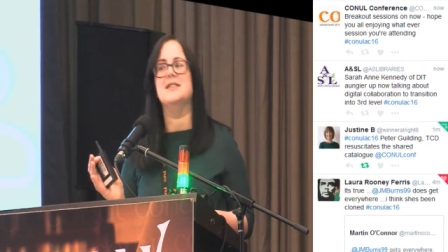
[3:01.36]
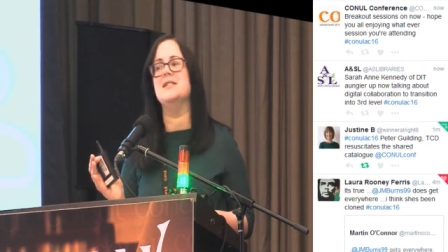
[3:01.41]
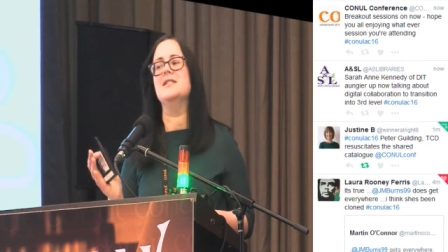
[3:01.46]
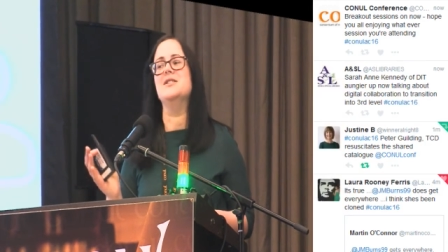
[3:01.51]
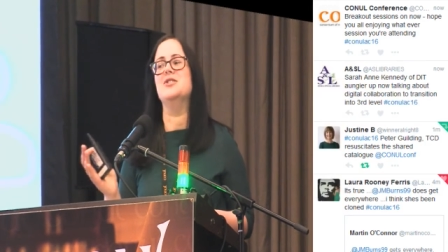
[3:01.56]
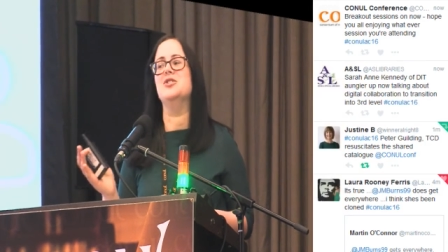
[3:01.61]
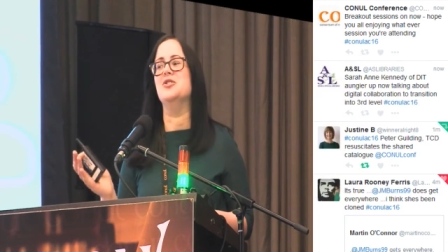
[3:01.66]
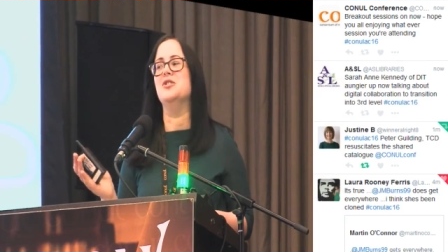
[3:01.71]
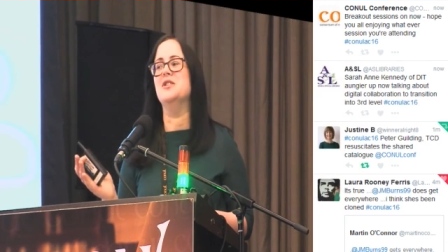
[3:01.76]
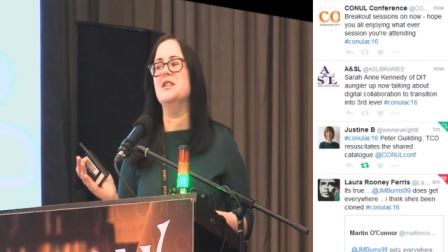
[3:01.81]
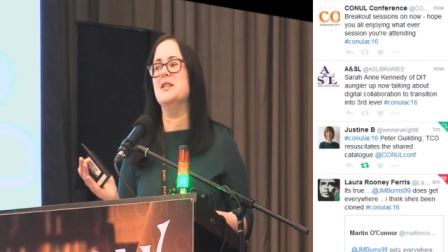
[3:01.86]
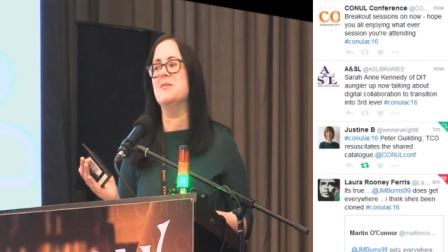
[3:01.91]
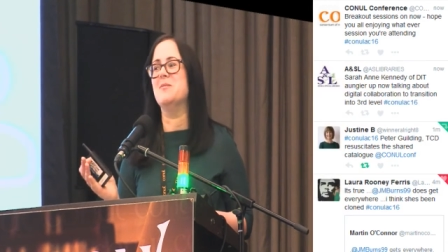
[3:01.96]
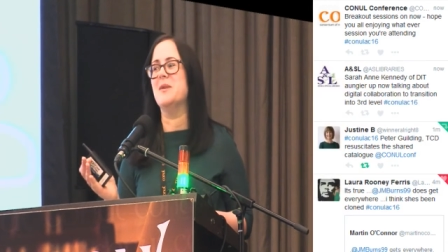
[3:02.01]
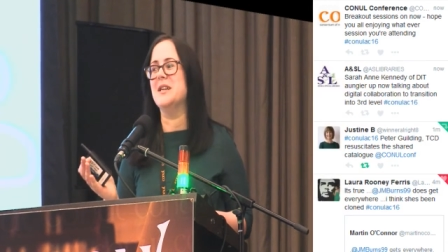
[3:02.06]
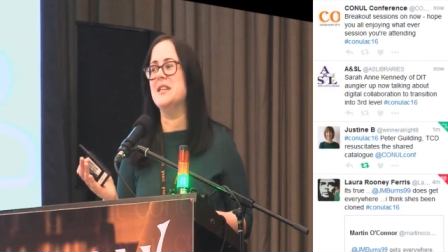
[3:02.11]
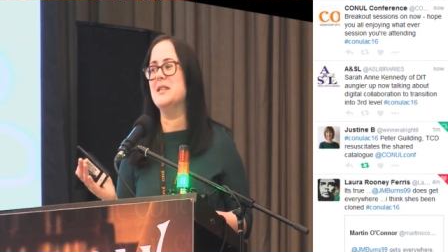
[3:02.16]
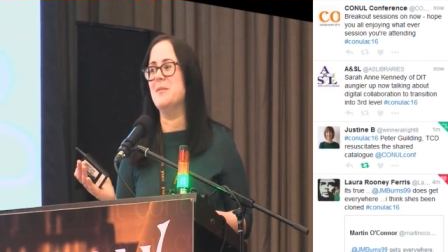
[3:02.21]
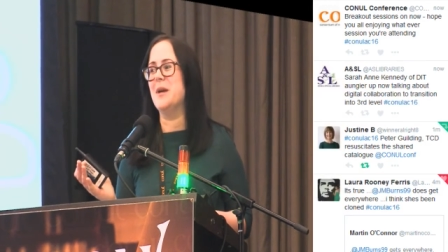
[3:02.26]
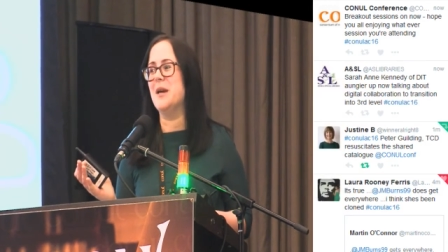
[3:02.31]
students
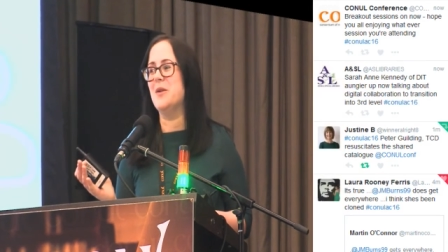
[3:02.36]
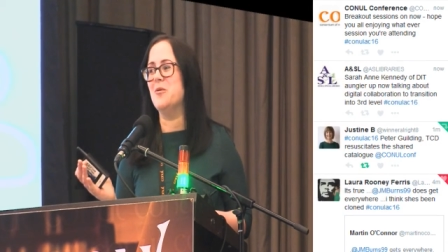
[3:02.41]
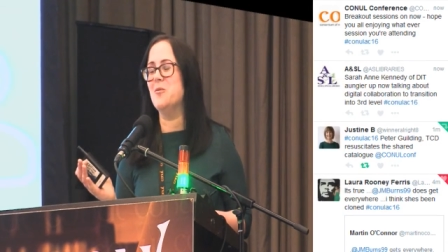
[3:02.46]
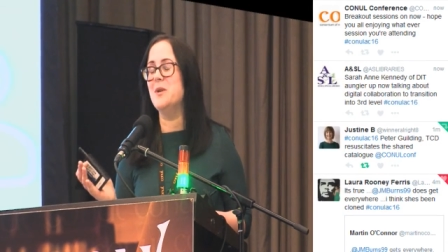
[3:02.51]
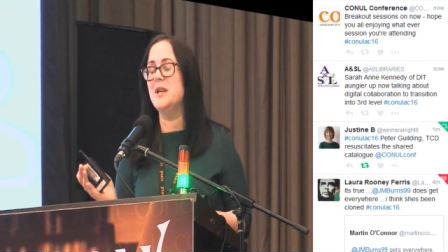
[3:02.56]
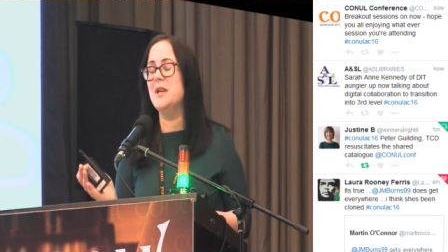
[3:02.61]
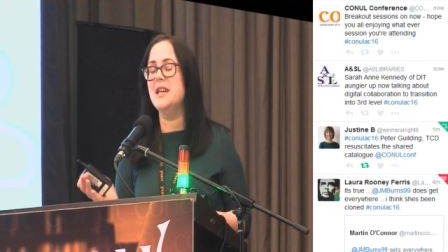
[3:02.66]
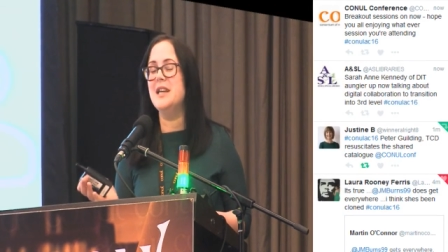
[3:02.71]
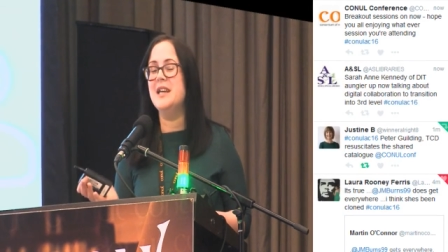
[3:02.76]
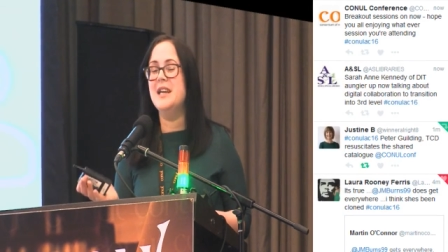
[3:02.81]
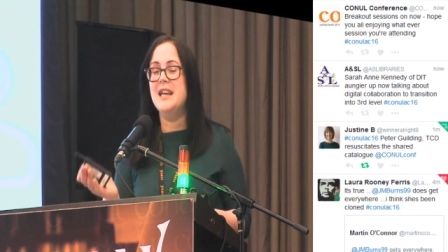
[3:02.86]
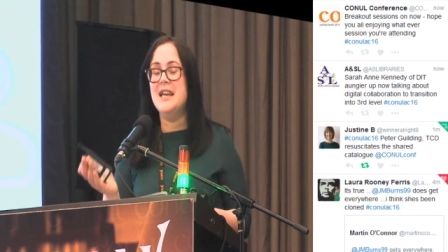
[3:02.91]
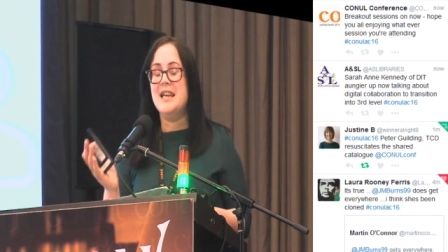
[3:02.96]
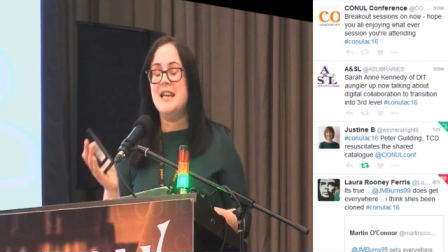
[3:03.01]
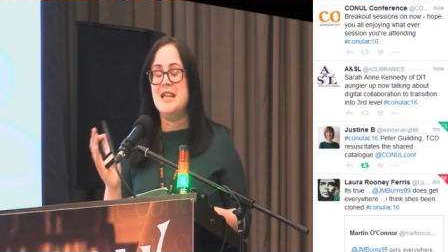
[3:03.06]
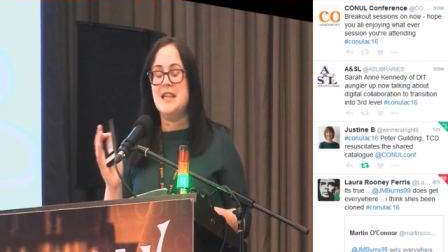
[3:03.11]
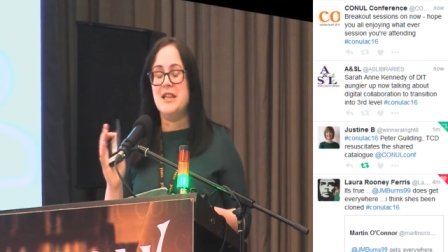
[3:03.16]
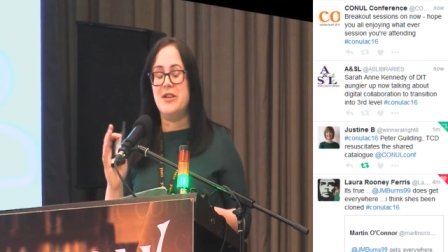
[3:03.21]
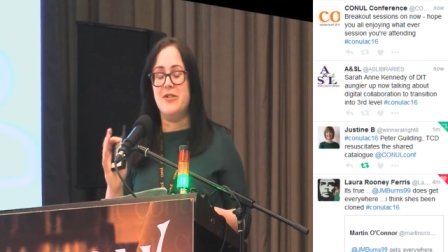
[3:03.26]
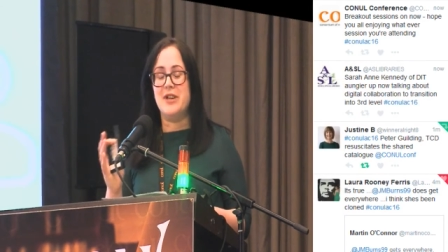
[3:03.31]
might spend with me,
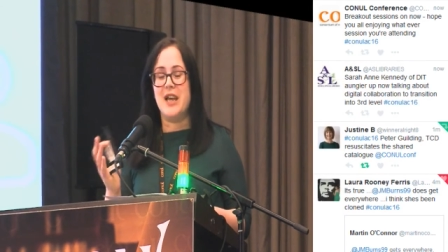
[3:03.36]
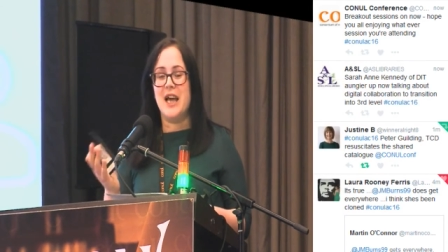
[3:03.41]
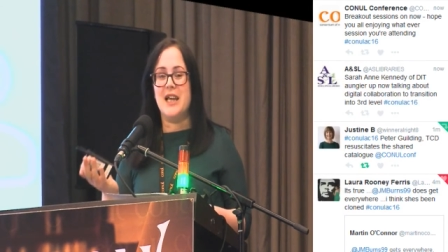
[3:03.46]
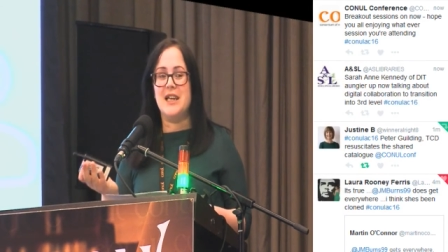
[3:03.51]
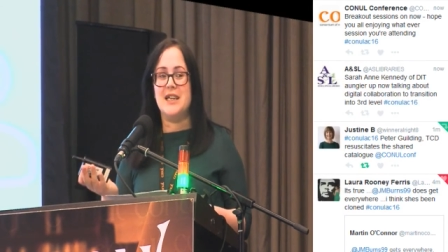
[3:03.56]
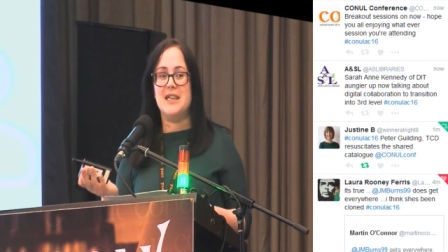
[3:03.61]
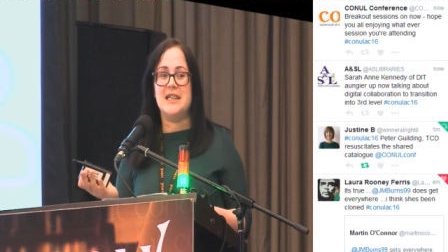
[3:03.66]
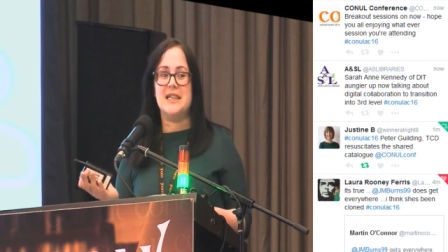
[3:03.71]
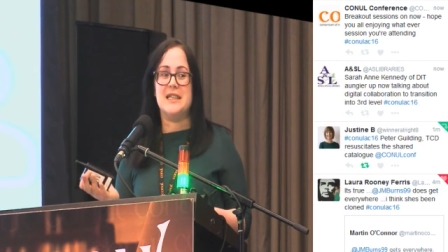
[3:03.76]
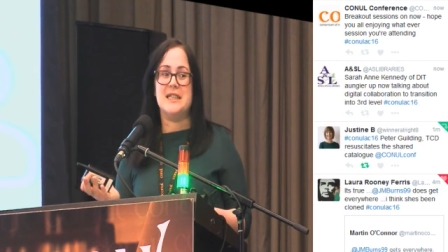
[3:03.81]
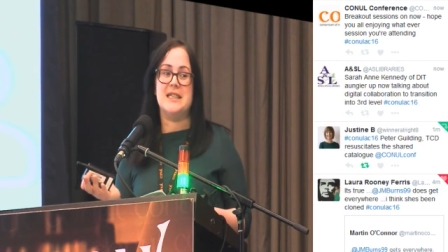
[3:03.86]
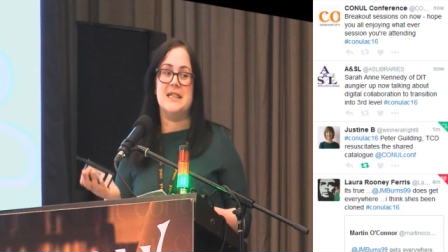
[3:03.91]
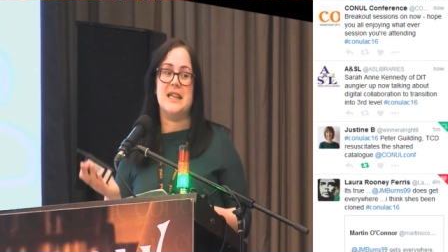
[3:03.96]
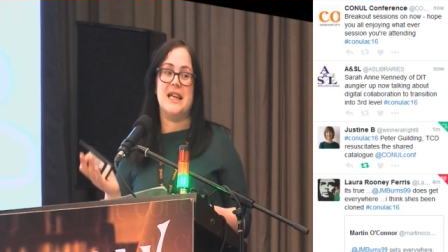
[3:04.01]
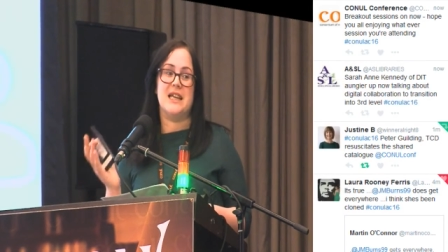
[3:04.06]
the reality is that